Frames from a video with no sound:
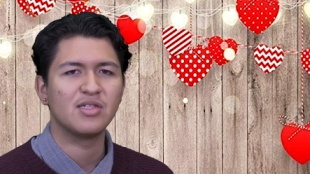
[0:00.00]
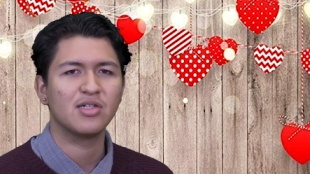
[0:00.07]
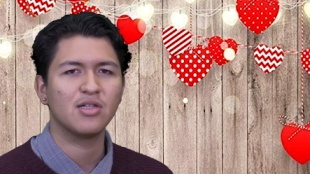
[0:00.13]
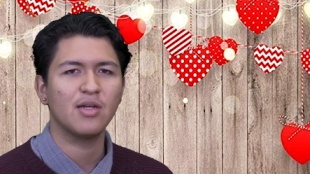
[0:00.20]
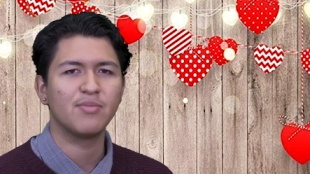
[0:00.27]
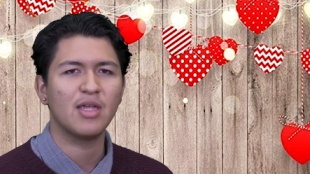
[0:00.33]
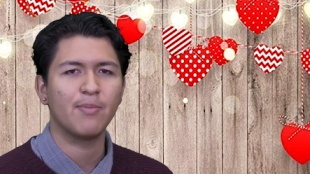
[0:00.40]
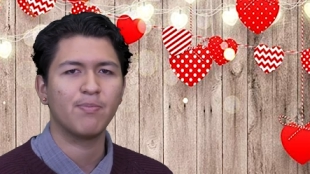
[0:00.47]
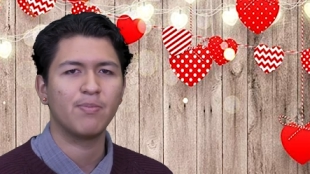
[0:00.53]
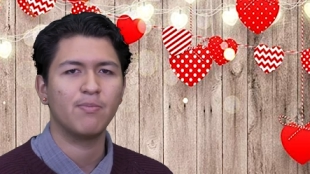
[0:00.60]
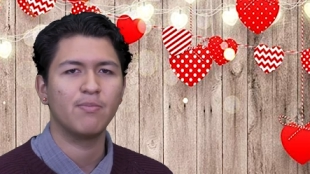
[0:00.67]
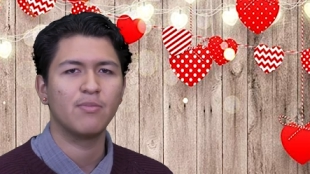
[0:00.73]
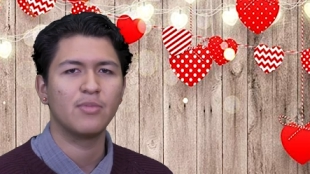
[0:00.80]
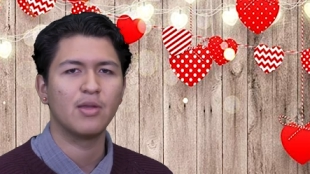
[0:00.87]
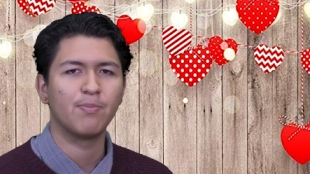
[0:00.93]
It's a club that
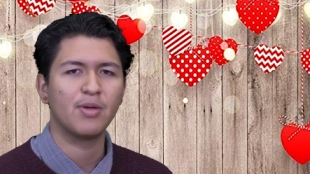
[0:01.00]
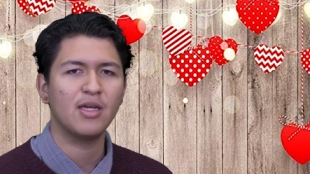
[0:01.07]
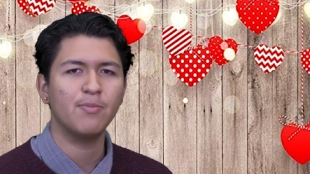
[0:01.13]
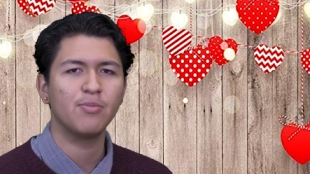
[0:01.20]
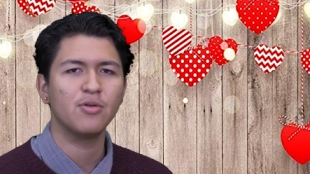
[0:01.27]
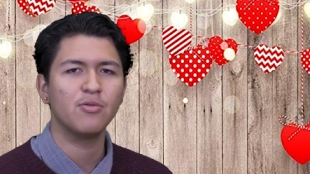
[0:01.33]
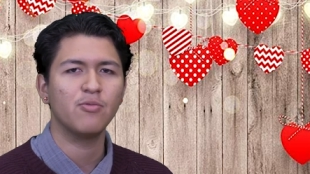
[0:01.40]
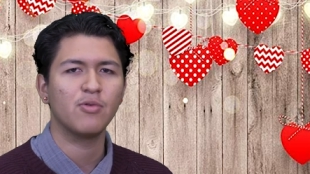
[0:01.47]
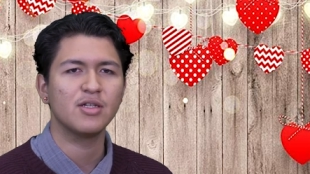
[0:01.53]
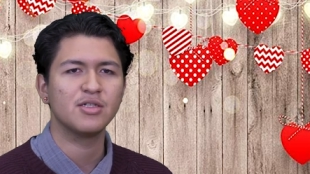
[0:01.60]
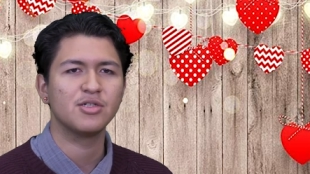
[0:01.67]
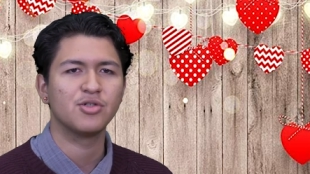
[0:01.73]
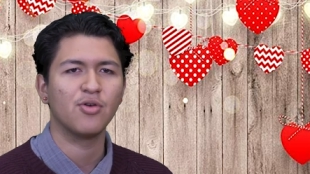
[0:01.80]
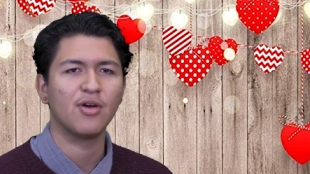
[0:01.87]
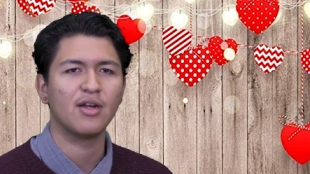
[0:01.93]
the people
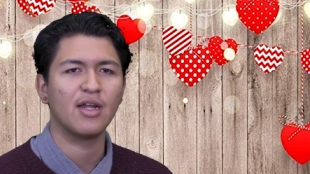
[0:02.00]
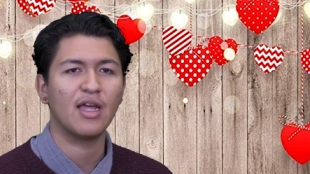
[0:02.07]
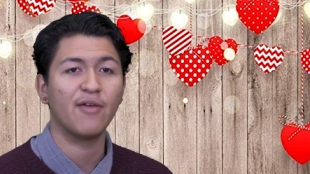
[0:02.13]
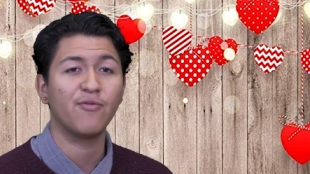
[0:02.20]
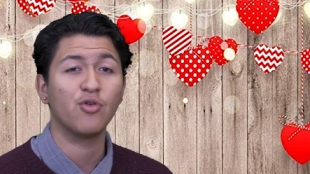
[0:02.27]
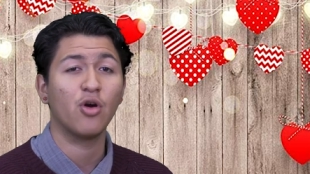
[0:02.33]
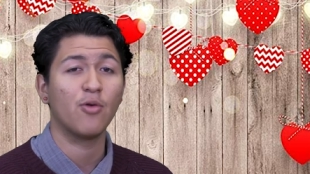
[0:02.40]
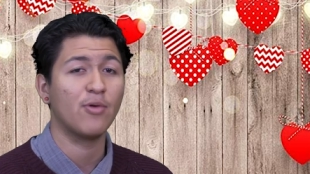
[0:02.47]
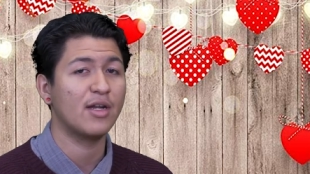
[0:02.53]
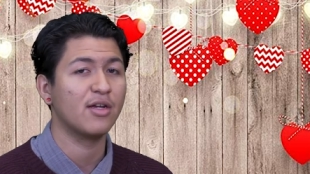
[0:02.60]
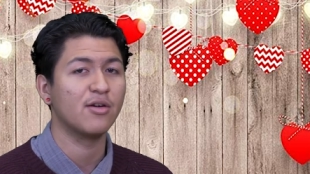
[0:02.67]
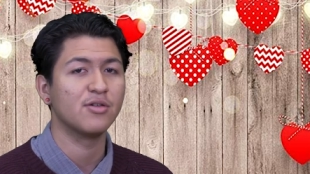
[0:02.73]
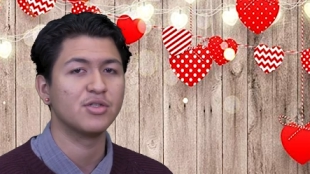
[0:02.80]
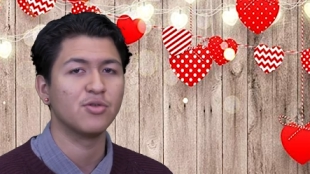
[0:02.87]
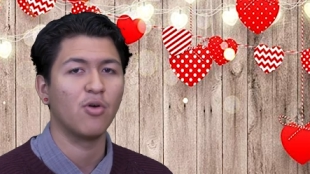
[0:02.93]
want to join if you
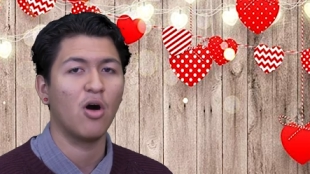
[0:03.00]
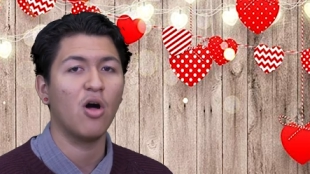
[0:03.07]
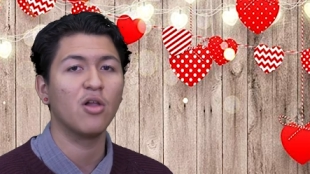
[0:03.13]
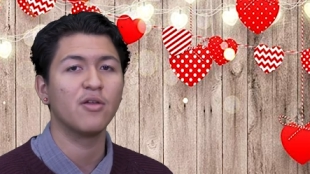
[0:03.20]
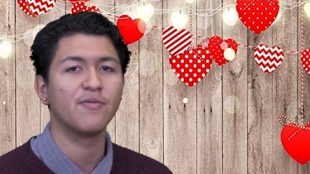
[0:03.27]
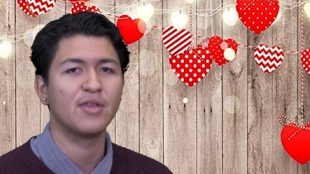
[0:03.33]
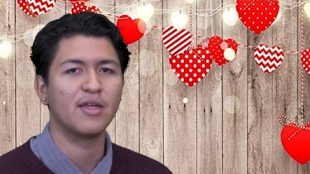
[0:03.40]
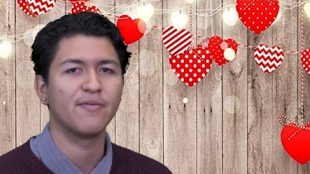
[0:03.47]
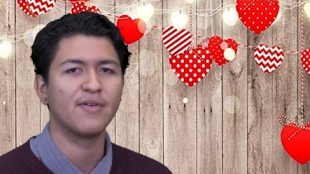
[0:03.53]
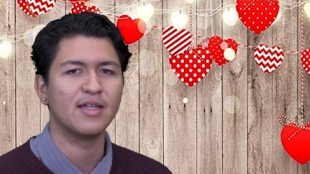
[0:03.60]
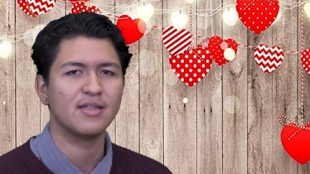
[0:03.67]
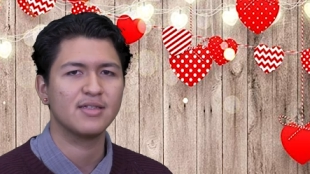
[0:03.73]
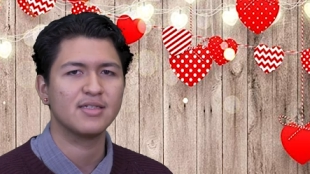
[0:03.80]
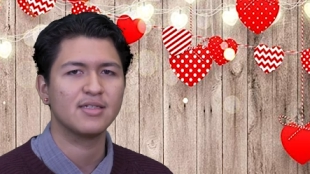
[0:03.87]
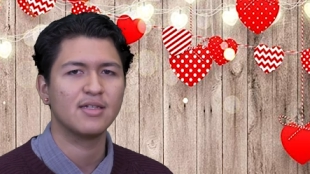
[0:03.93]
already go to all of the
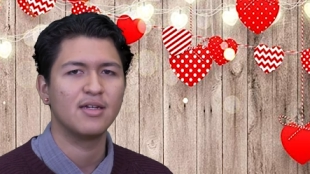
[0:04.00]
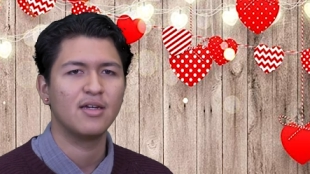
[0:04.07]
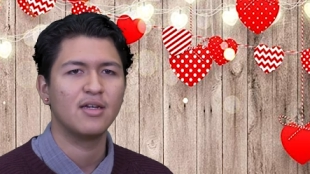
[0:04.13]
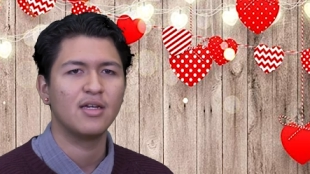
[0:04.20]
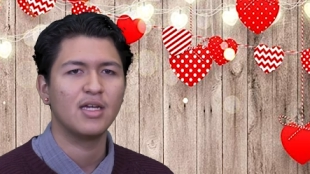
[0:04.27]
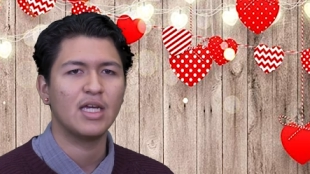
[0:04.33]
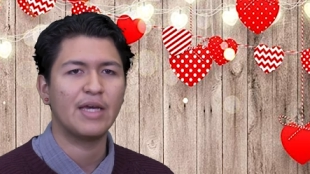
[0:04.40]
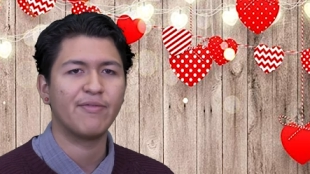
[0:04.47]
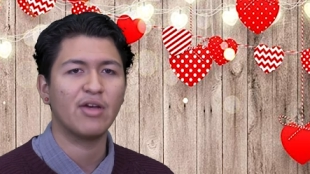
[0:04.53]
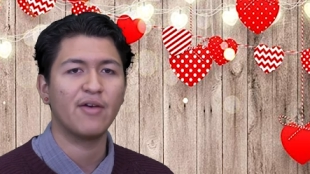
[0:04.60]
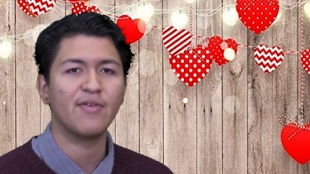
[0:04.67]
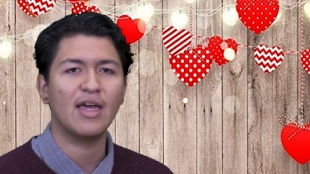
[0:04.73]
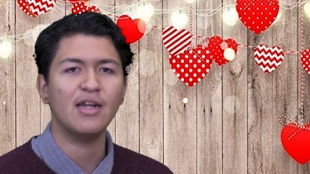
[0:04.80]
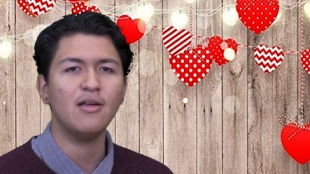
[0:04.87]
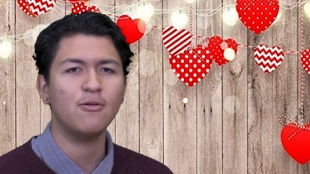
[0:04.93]
events. If
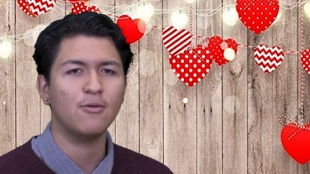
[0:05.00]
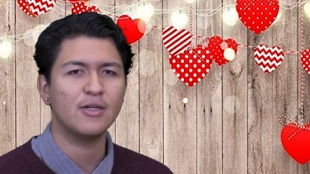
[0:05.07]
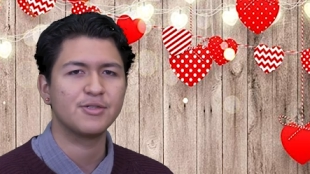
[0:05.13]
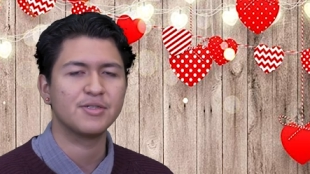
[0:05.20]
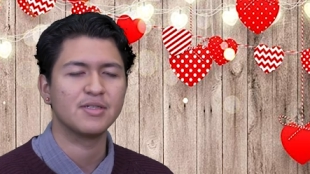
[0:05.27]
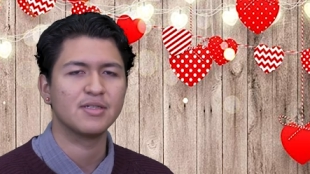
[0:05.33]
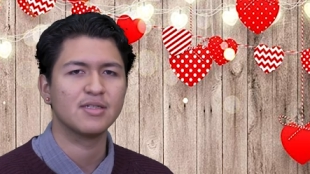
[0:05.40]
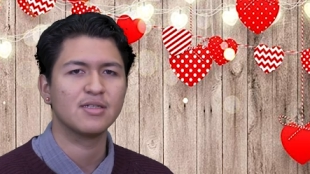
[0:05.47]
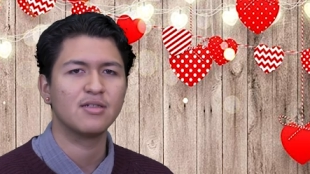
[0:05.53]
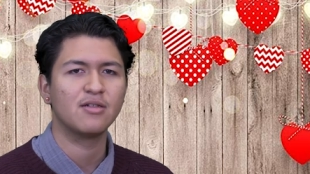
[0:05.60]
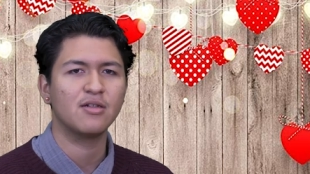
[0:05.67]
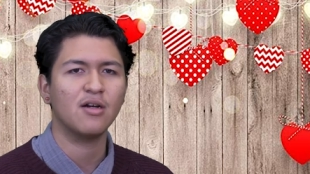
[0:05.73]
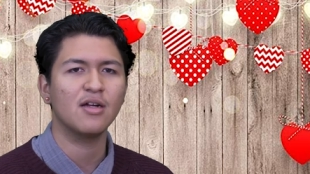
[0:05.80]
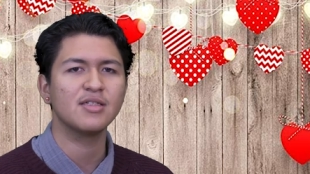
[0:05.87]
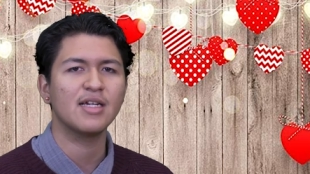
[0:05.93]
you have any questions,
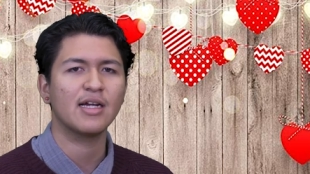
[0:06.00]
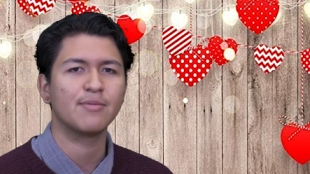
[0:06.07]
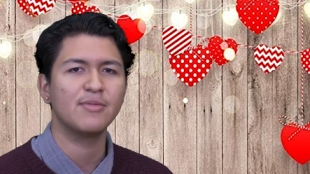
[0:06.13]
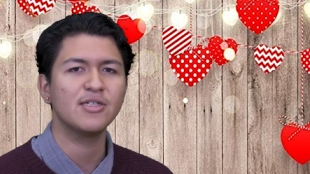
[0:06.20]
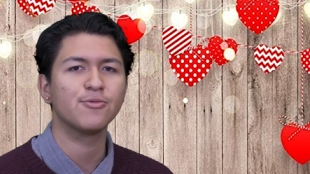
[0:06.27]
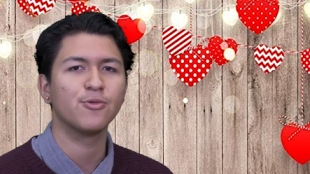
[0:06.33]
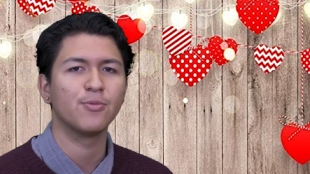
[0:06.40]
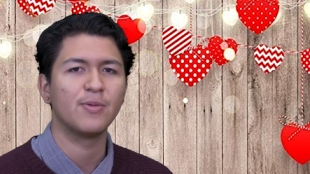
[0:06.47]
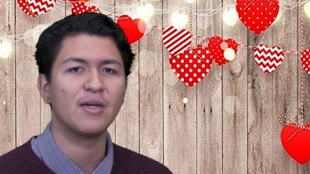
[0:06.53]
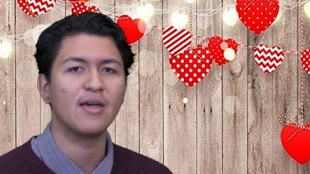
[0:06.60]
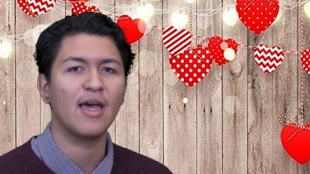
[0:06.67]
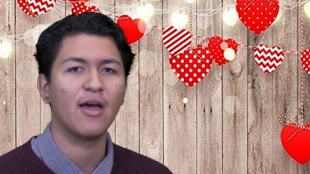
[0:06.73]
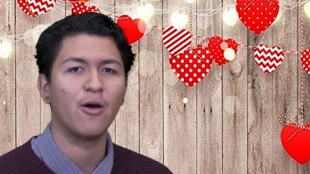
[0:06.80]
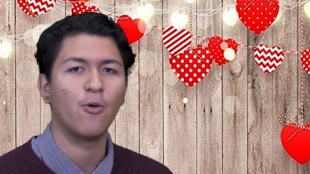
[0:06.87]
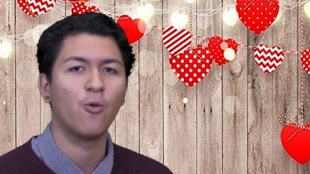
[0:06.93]
contact Miss
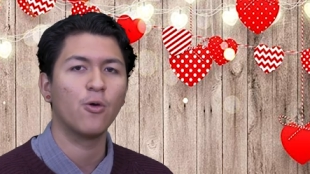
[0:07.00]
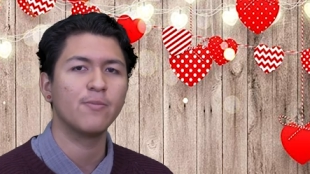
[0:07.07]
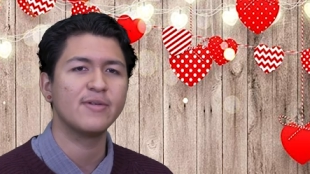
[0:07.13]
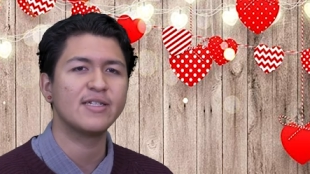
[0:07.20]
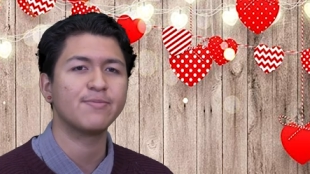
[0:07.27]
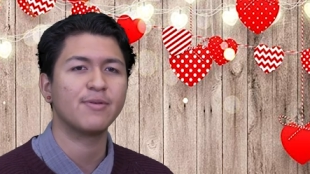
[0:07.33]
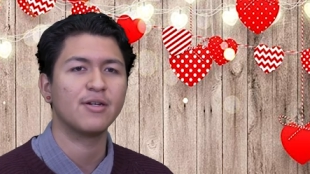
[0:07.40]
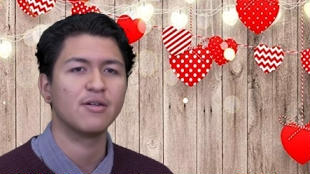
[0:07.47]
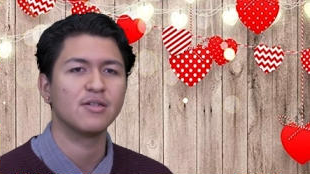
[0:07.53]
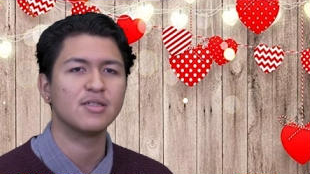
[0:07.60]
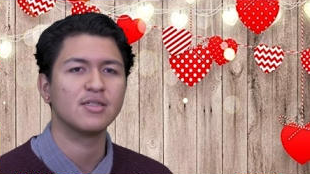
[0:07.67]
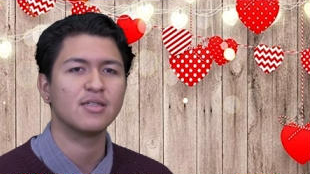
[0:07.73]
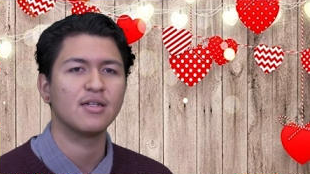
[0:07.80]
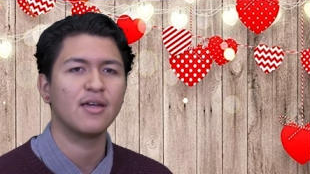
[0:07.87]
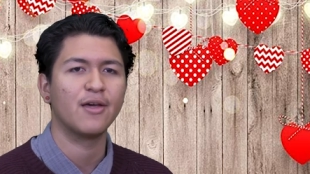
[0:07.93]
Ruby or Miss
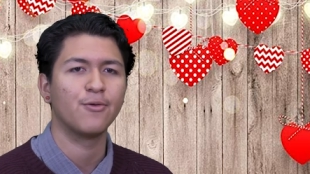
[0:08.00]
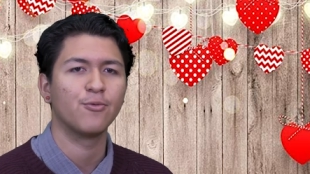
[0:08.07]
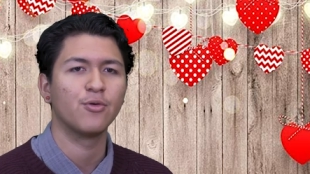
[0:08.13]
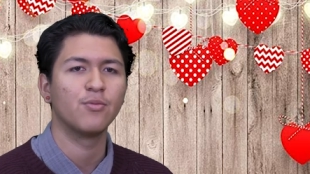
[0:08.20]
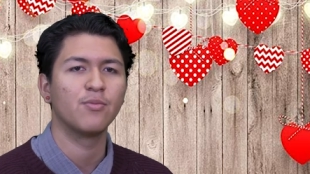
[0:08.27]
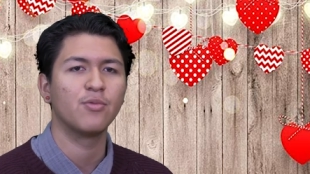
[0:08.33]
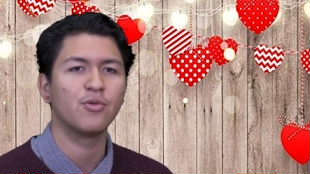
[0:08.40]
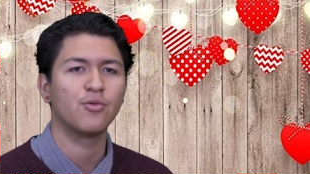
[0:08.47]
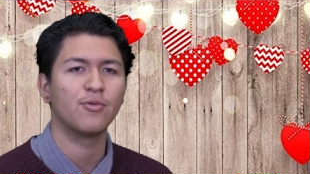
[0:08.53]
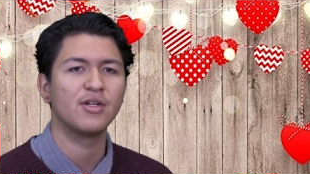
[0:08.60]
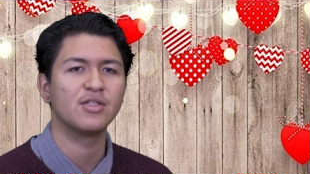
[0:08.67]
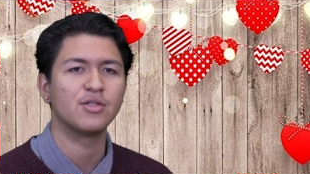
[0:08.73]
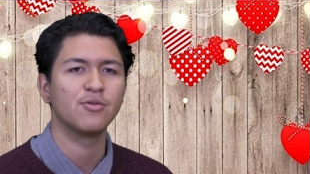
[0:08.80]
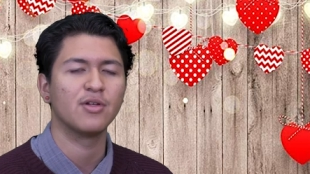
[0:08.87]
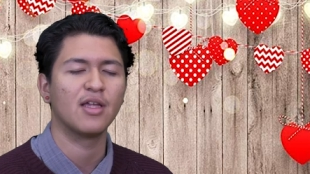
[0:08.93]
Pierce in room
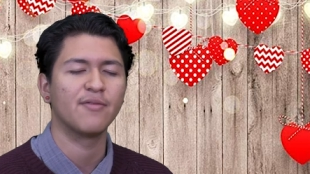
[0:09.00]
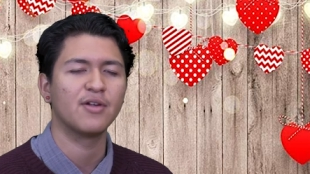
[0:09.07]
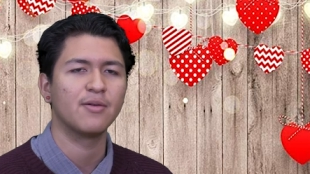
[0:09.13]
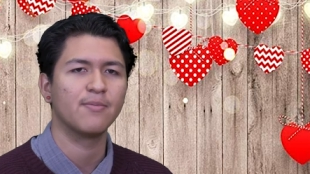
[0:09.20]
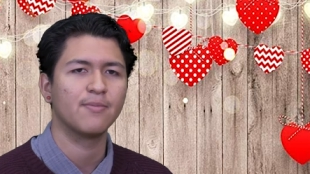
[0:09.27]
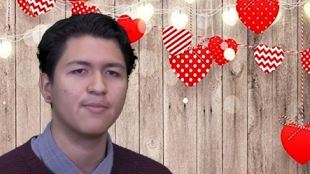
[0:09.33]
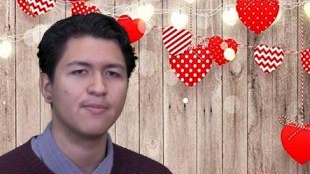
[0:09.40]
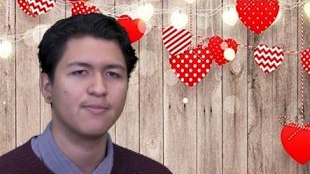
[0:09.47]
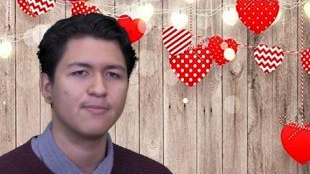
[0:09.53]
3211.